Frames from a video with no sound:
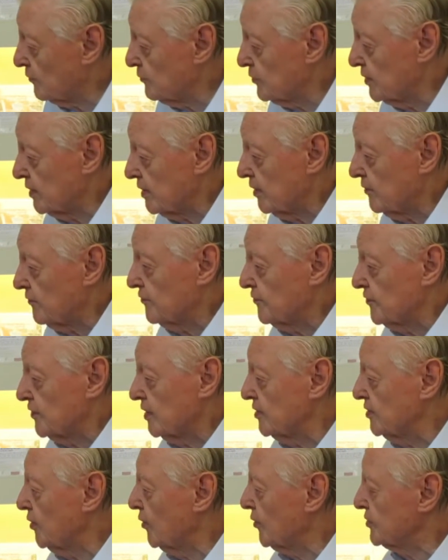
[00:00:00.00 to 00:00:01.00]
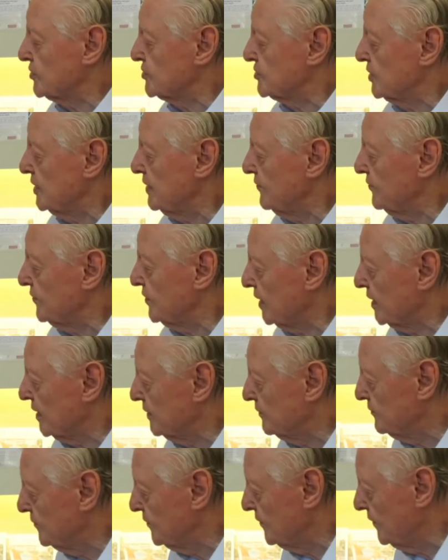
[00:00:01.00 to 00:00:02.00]
Laurence
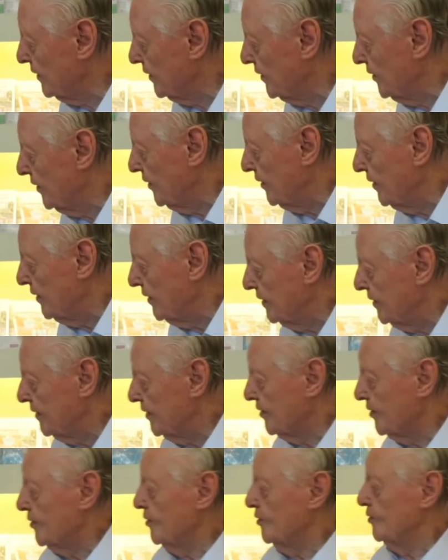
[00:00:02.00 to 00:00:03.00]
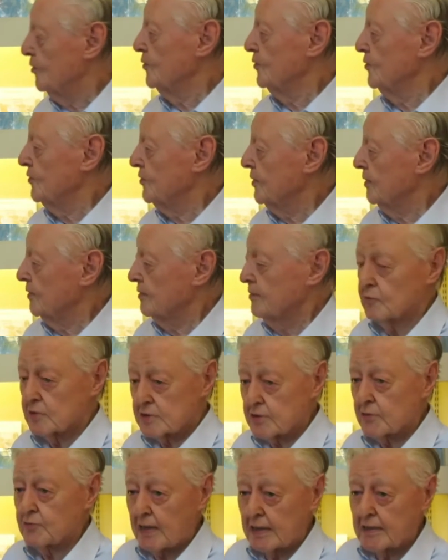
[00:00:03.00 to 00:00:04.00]
Olivier, who
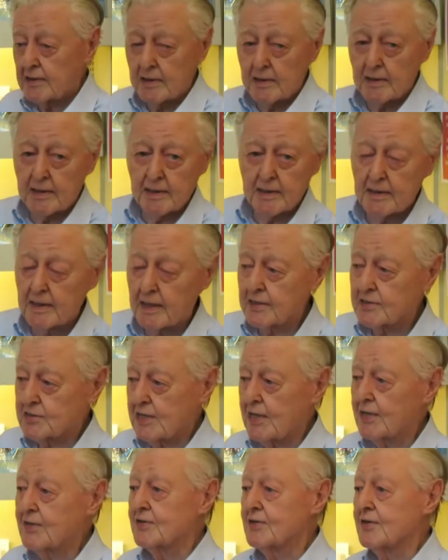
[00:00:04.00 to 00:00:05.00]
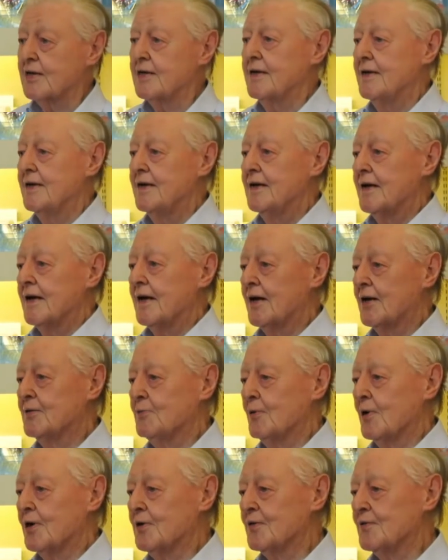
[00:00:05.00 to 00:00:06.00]
was a regular attender at
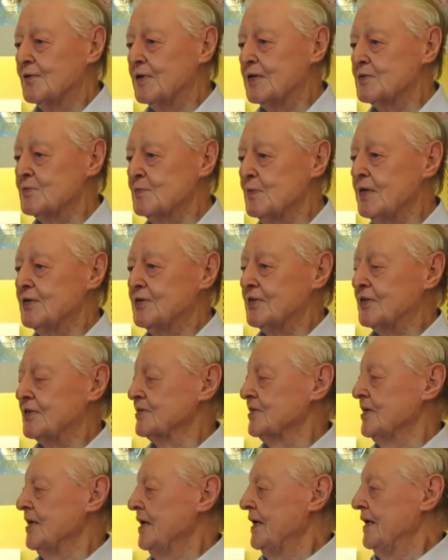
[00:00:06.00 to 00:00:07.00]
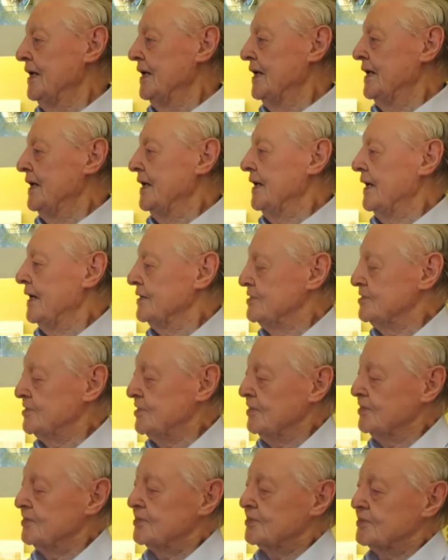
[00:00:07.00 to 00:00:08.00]
one of these meetings. And
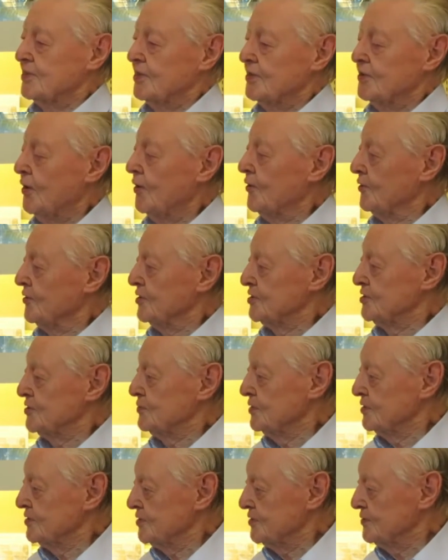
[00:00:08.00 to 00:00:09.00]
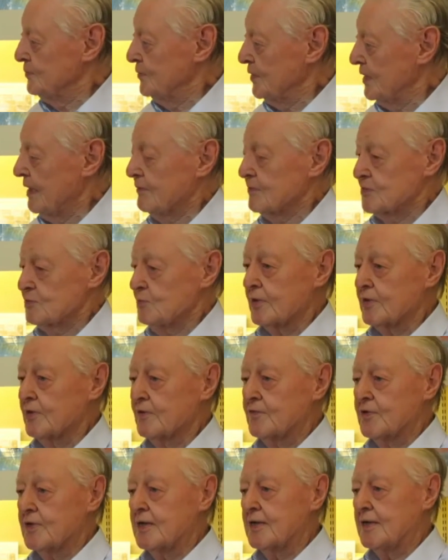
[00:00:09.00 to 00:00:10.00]
since Laurence was perhaps one
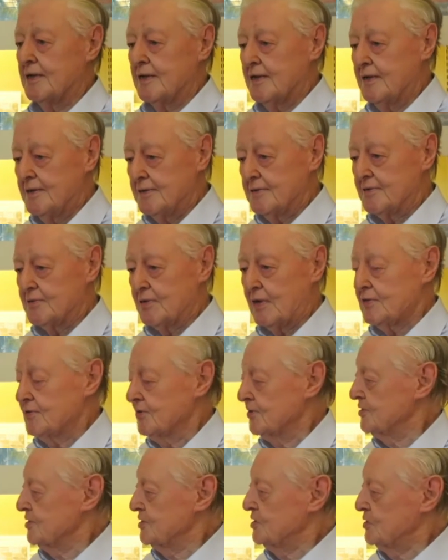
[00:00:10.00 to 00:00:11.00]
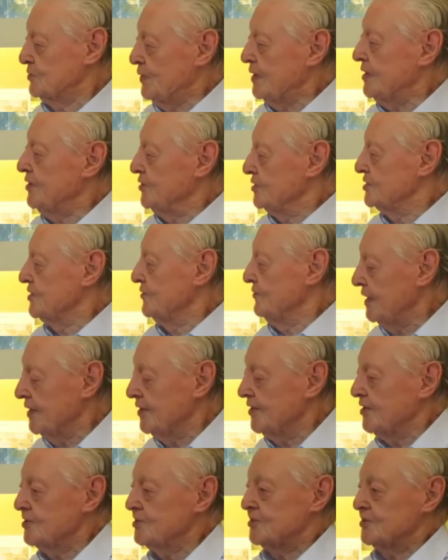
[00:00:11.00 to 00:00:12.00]
of the greatest speakers of
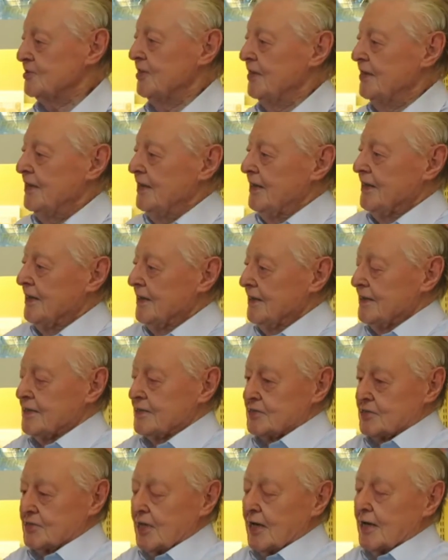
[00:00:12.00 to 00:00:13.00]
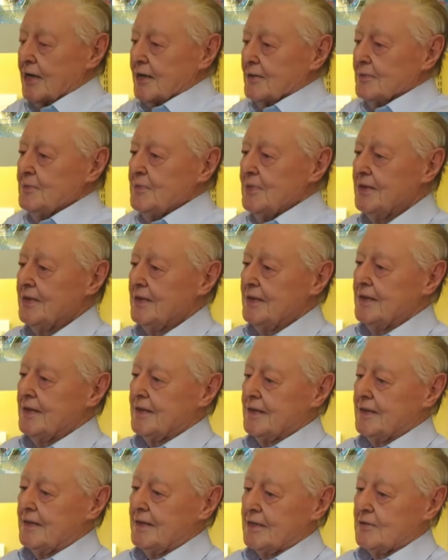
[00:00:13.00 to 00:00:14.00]
English in his time,
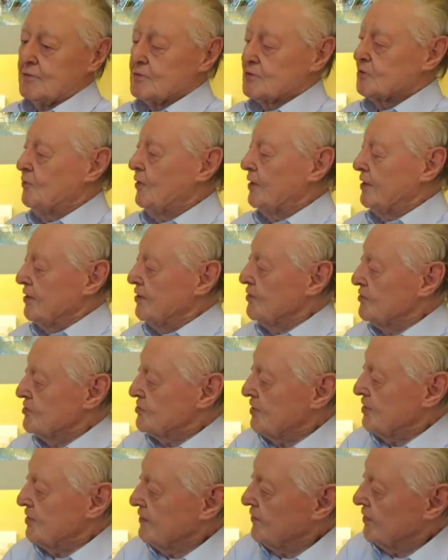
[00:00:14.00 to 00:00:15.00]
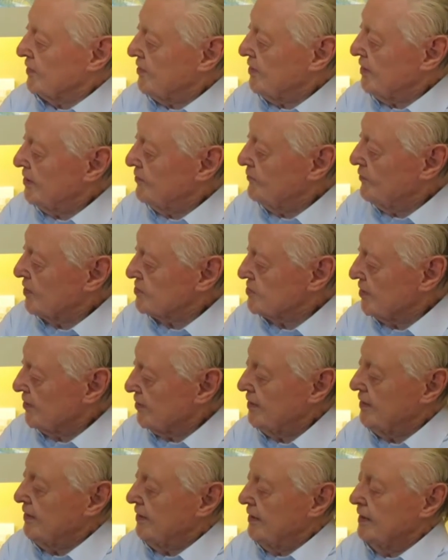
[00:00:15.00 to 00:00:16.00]
it was quite interesting that here was
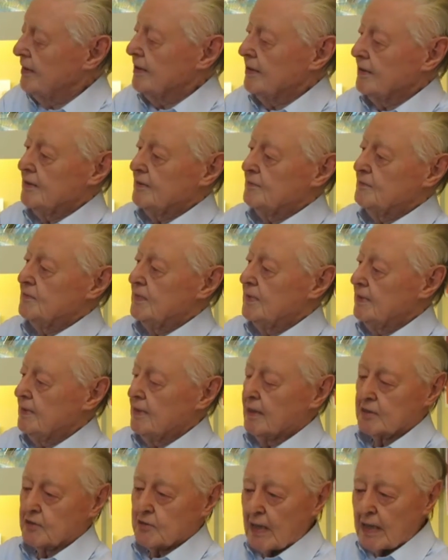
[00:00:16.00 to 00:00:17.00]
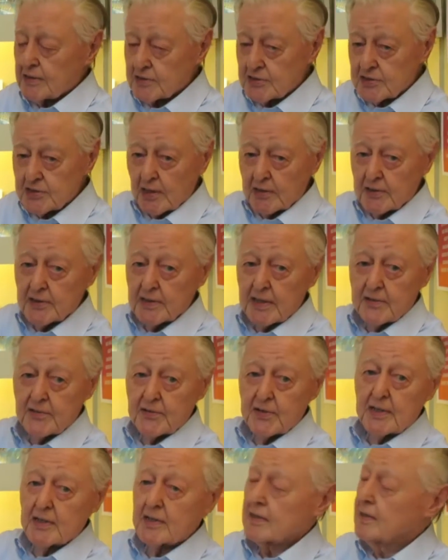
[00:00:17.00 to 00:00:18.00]
a grandson, I
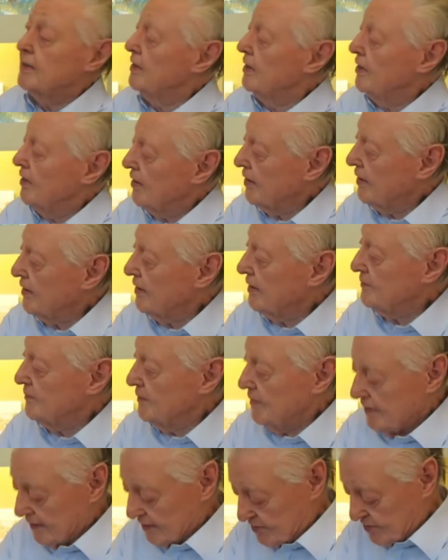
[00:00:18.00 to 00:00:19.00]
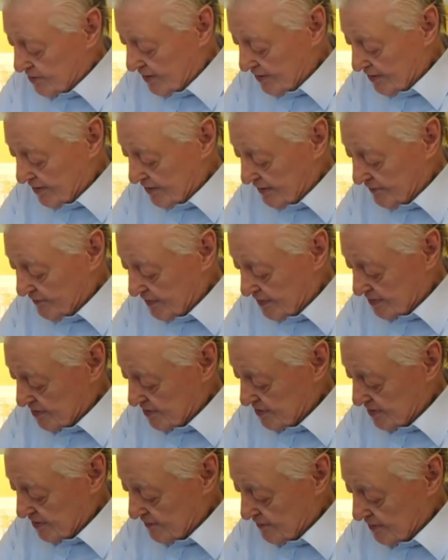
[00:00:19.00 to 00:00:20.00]
think, attending
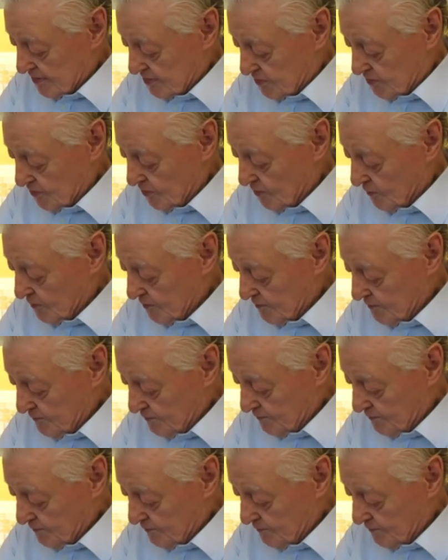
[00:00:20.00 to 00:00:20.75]
this group.